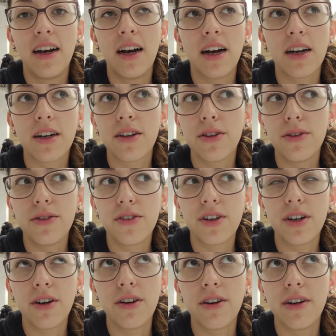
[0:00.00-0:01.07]

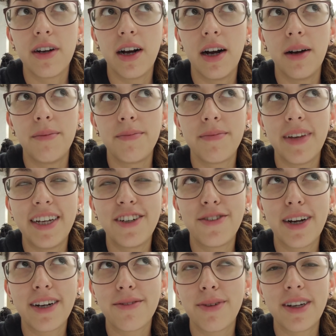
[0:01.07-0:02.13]
occlusion or um,
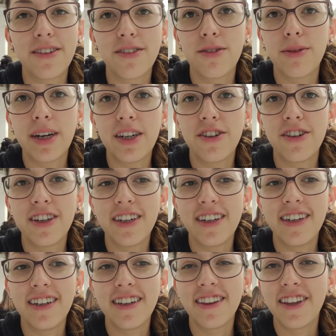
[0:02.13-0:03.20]
indirect
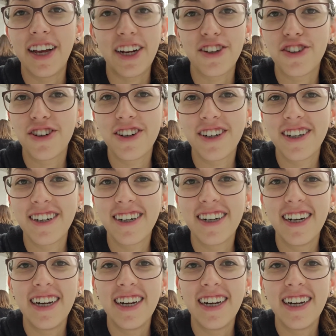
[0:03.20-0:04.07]
restoration lecture,